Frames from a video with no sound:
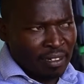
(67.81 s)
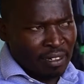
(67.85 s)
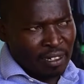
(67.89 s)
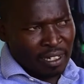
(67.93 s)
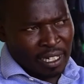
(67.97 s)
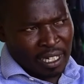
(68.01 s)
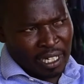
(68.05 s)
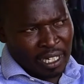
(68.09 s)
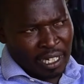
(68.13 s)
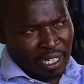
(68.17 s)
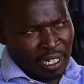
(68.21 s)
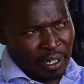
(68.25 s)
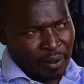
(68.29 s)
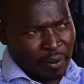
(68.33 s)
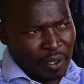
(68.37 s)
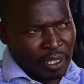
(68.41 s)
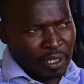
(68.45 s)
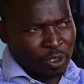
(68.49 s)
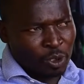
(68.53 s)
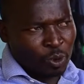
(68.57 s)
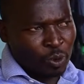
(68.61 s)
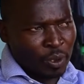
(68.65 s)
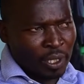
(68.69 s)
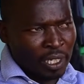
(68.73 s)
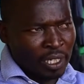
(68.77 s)
Like, I
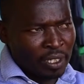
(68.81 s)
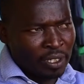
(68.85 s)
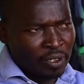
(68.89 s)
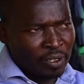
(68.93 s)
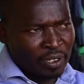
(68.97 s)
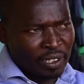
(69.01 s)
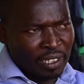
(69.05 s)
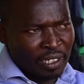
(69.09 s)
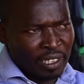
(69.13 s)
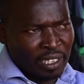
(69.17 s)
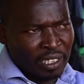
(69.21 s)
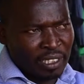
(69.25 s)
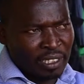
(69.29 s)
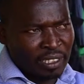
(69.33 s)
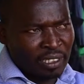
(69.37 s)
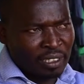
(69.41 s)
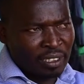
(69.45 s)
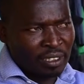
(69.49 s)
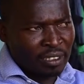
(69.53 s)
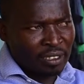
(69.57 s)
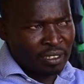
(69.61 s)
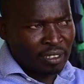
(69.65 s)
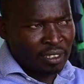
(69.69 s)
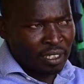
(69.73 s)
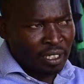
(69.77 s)
went to Eldoret,
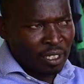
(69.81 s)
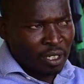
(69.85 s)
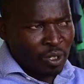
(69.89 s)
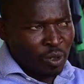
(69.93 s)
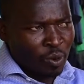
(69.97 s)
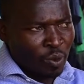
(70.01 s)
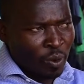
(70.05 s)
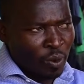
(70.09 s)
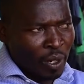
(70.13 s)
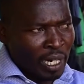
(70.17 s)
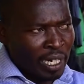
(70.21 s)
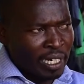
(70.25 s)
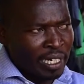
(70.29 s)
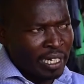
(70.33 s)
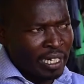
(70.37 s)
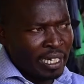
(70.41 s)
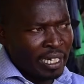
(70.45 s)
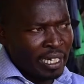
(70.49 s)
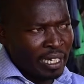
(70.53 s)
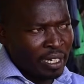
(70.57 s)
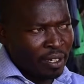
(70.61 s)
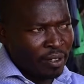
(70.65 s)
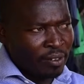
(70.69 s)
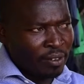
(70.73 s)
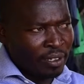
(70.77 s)
one day
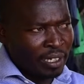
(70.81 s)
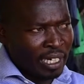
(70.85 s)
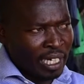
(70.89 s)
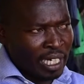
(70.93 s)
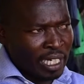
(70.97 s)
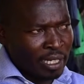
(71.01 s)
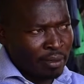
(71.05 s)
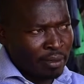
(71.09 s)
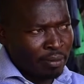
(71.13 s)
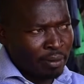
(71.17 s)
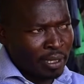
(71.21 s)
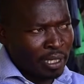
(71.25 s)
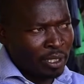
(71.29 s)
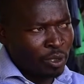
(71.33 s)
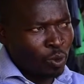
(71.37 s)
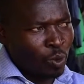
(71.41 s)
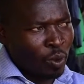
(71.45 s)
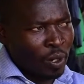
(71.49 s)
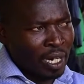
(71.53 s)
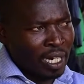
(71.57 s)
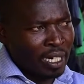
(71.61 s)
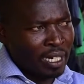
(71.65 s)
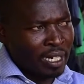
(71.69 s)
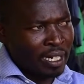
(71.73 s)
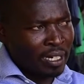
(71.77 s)
alone I spent
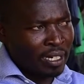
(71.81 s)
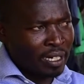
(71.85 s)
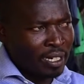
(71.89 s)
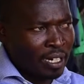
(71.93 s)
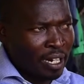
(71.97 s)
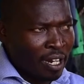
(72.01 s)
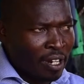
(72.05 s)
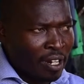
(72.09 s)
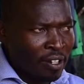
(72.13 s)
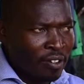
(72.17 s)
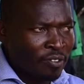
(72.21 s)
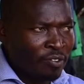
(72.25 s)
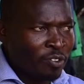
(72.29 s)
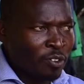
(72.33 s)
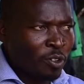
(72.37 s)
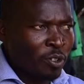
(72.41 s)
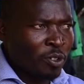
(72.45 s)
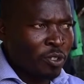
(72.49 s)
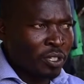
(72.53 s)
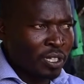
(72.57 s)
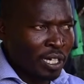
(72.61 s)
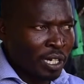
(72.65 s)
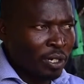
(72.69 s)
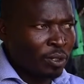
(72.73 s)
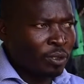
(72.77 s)

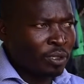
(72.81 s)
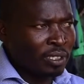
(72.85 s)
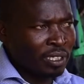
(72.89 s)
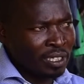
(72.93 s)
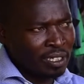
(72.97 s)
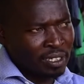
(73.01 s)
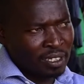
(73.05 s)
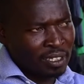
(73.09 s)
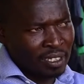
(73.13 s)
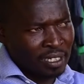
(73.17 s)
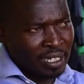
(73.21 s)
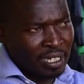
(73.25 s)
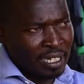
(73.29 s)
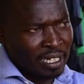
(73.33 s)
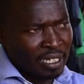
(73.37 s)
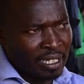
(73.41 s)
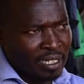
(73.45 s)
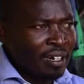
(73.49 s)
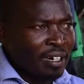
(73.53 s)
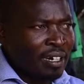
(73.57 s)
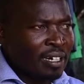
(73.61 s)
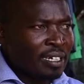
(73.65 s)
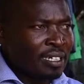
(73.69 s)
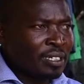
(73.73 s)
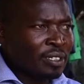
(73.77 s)
104,000 shillings.
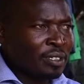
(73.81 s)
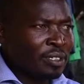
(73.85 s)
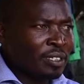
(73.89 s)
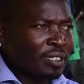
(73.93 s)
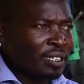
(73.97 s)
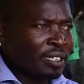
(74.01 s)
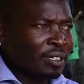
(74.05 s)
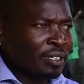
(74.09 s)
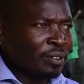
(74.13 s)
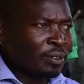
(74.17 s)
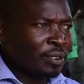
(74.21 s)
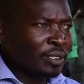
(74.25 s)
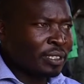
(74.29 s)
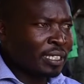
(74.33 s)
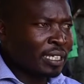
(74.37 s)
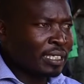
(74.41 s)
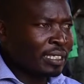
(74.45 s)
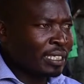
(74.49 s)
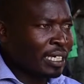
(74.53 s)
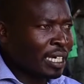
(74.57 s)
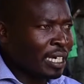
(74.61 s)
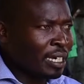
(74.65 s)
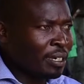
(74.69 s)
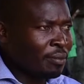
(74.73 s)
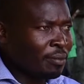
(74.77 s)
And there was a
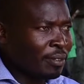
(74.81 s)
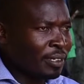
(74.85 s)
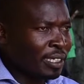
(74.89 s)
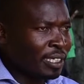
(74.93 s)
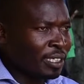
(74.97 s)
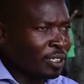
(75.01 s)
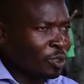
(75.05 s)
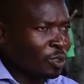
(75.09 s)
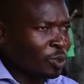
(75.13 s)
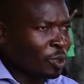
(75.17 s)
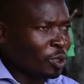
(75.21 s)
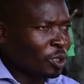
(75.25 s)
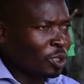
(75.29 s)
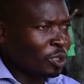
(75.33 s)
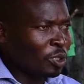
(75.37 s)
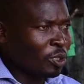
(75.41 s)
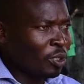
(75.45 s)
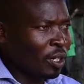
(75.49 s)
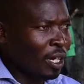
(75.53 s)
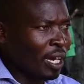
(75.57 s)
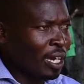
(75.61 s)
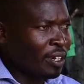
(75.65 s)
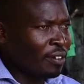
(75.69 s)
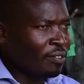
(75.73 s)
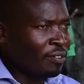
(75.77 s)
time when it was so
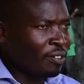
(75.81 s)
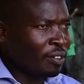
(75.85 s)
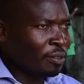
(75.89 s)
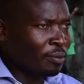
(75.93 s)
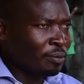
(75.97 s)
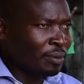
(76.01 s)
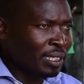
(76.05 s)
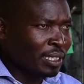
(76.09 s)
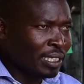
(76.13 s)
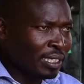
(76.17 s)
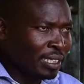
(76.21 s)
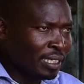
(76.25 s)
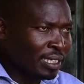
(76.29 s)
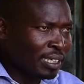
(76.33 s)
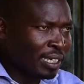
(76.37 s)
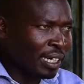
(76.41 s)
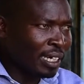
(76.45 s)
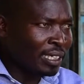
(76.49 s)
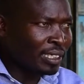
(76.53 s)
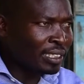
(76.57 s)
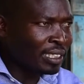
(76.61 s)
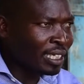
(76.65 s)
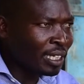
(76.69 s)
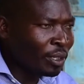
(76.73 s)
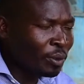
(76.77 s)
hard for me
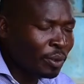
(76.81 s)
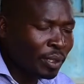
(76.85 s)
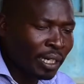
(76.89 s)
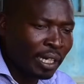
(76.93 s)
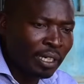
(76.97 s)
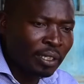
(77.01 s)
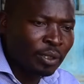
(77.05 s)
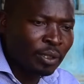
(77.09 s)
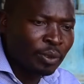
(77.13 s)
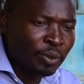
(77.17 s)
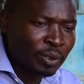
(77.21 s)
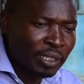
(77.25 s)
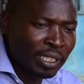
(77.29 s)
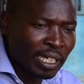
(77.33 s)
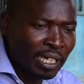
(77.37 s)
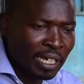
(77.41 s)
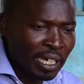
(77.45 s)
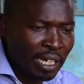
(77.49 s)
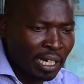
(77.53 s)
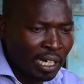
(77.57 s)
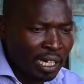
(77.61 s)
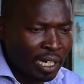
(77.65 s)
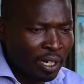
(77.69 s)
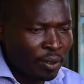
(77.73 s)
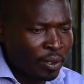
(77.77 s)
until we had to sell a
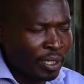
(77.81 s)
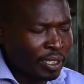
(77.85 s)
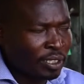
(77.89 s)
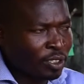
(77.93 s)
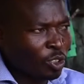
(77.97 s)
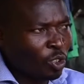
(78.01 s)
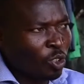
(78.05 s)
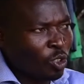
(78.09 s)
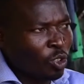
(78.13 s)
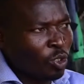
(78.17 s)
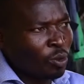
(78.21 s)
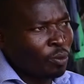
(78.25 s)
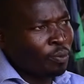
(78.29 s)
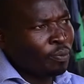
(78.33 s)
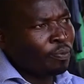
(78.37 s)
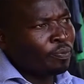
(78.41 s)
cow at home.